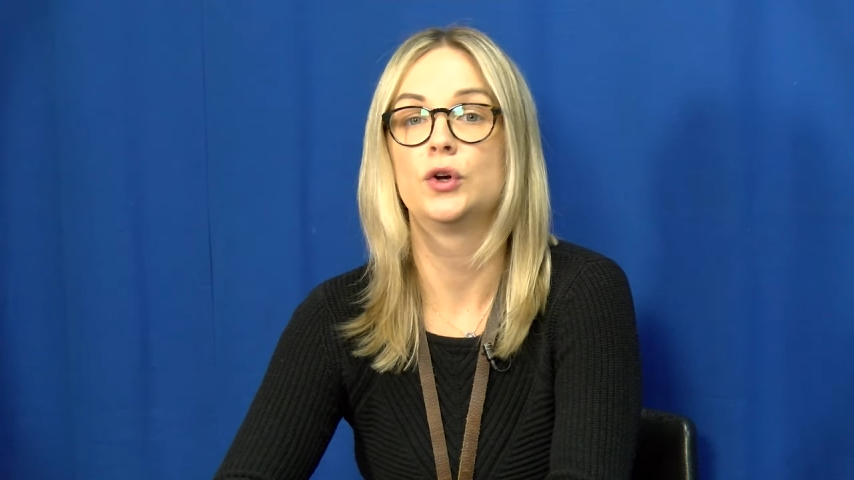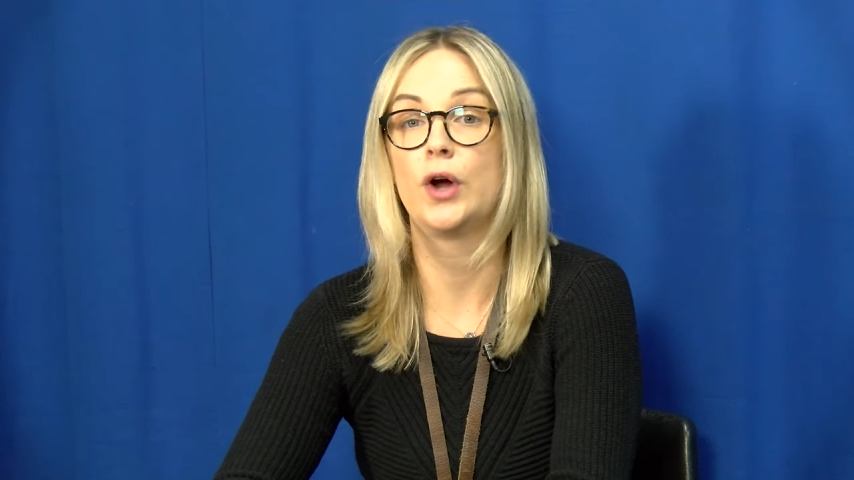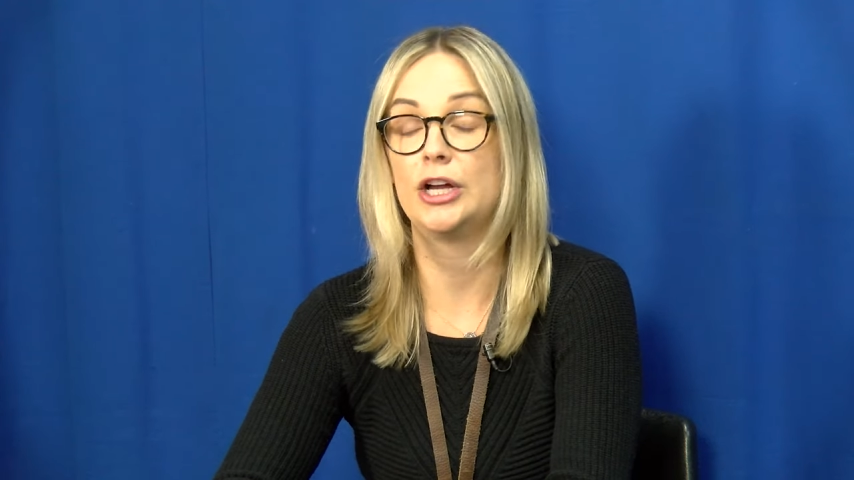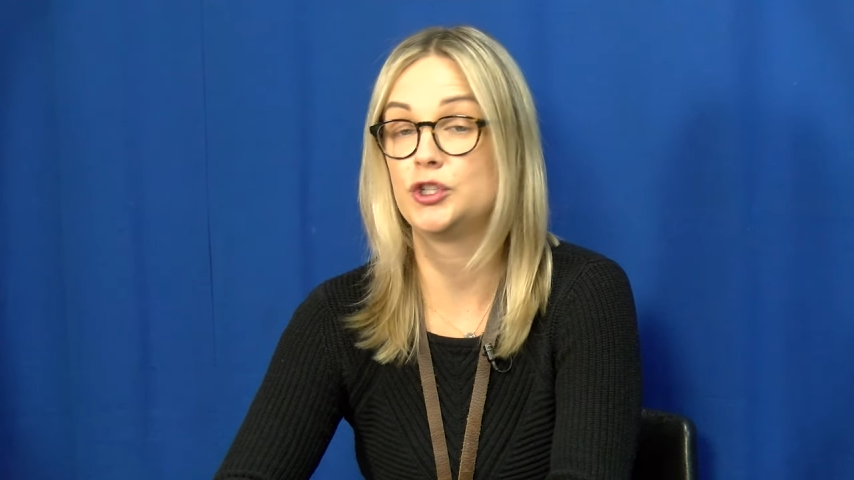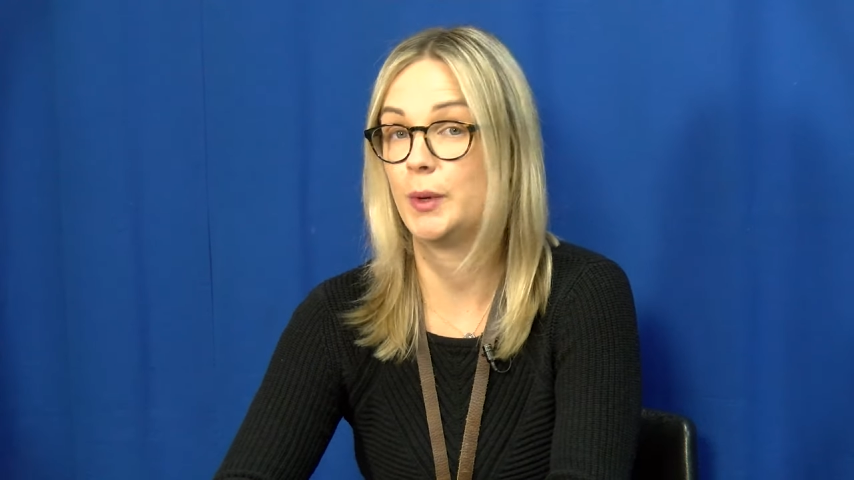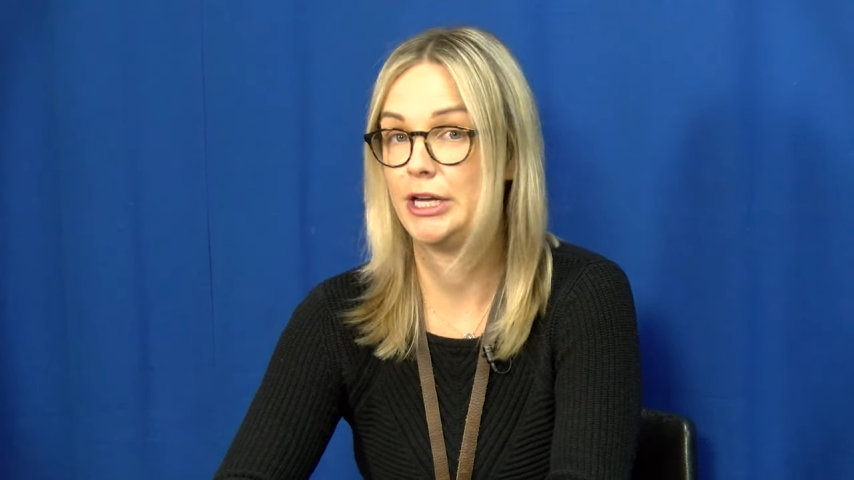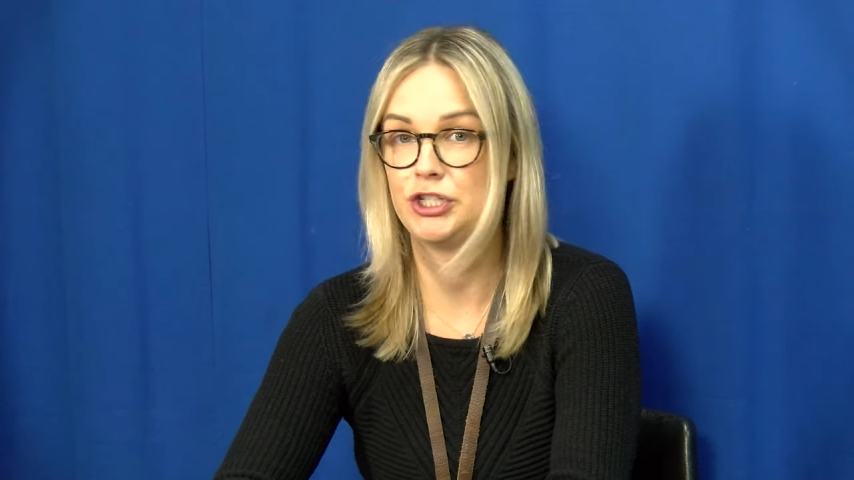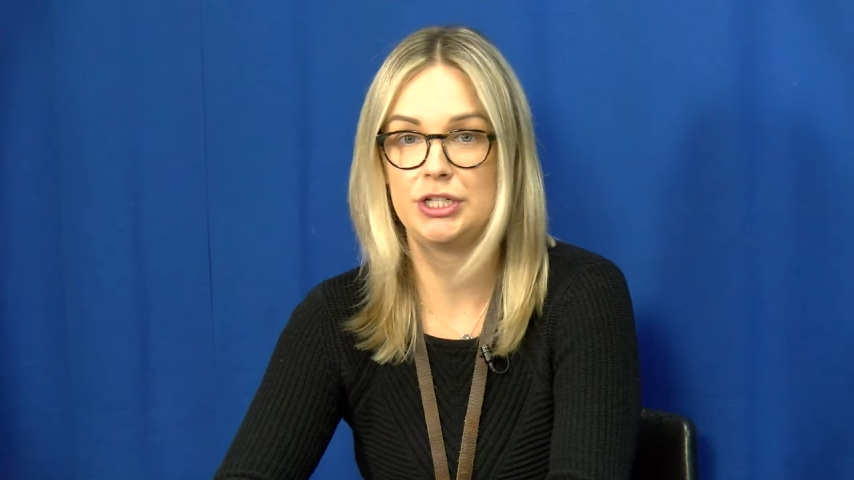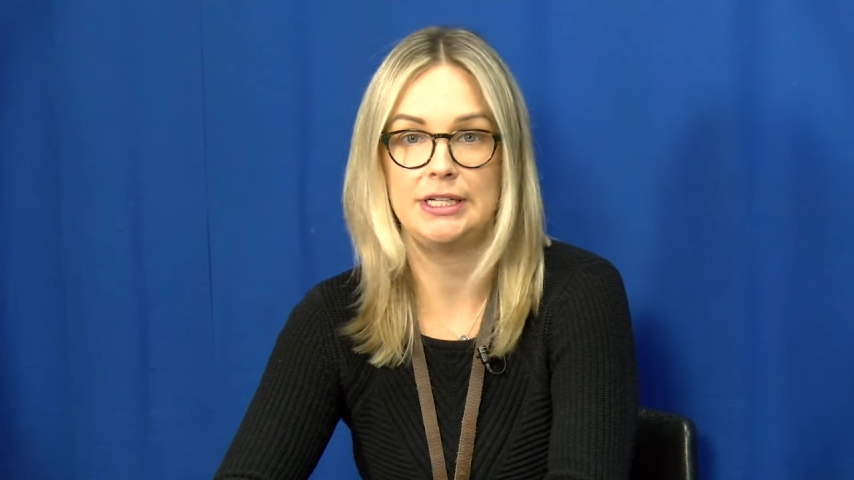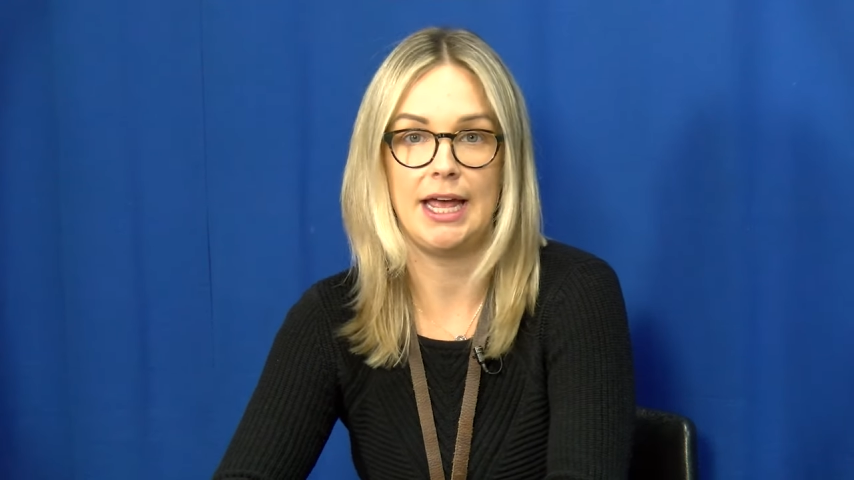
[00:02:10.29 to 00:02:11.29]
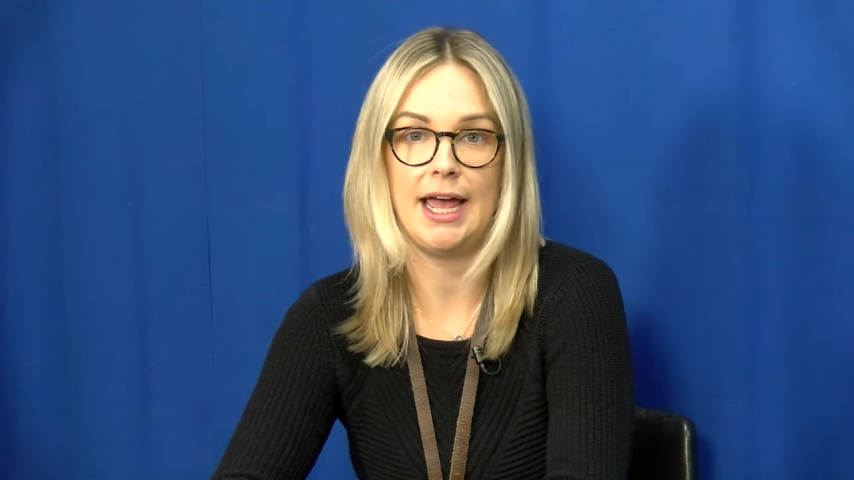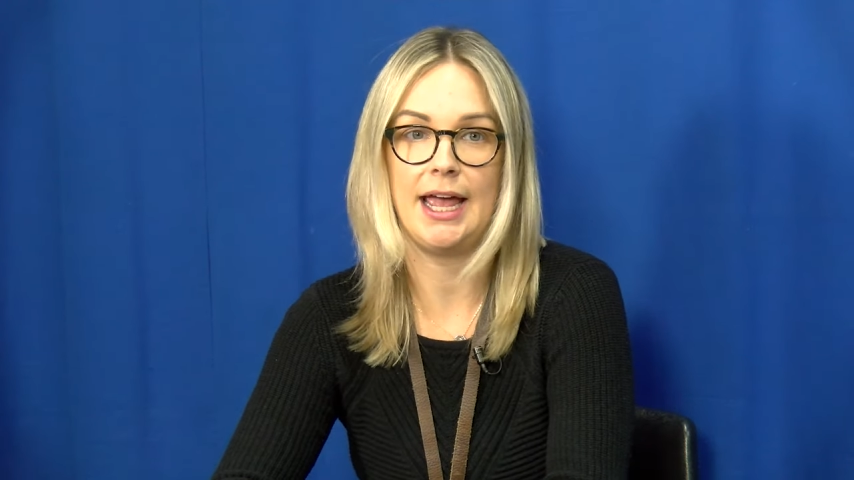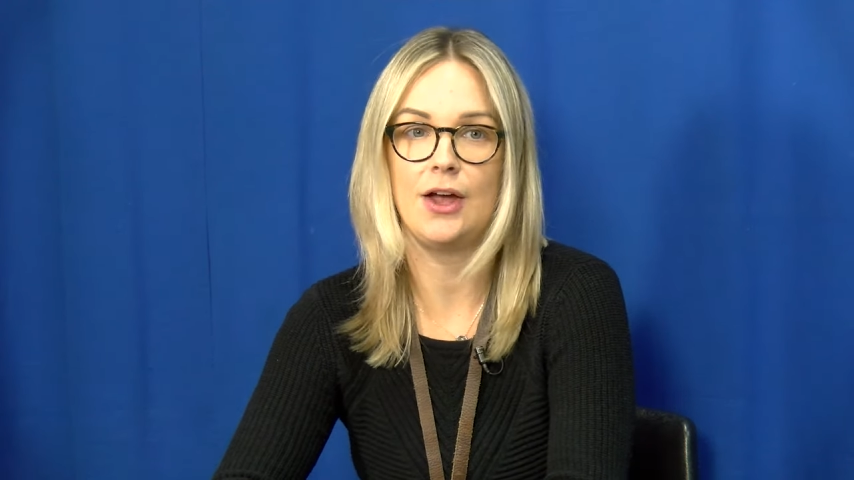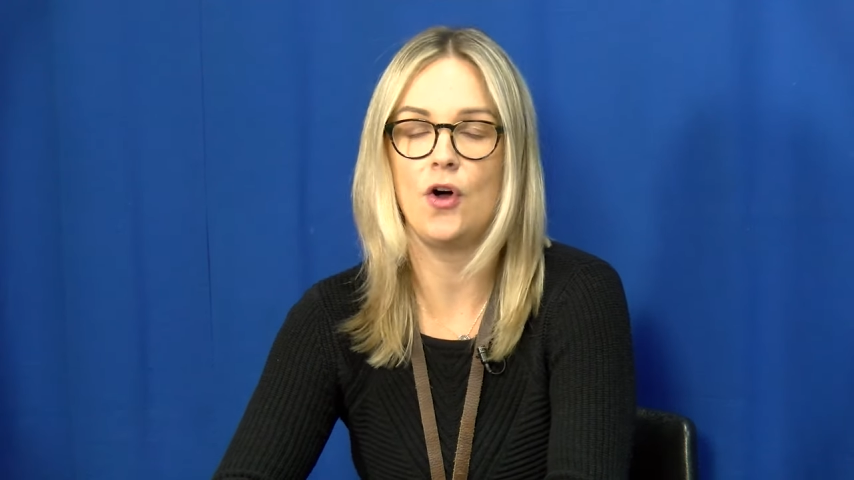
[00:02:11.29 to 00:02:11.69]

graduation day,